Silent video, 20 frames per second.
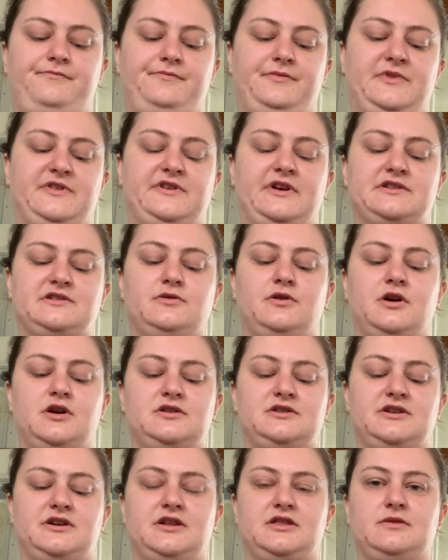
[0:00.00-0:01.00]
It's also hard
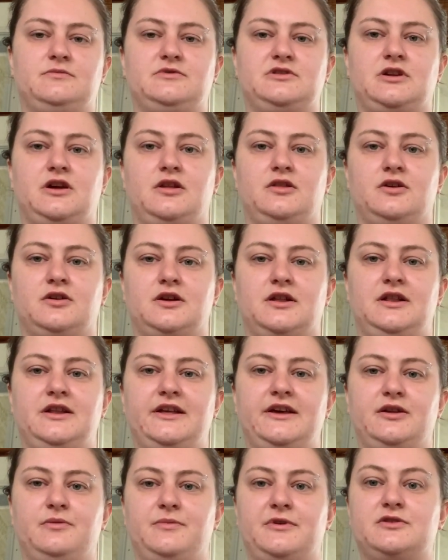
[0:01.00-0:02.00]
to get them to not look a
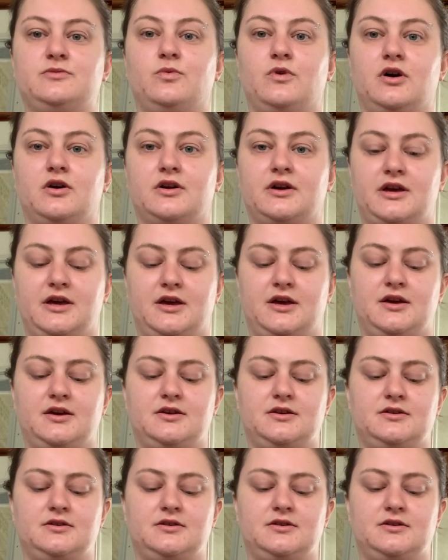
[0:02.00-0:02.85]
little bit wonky.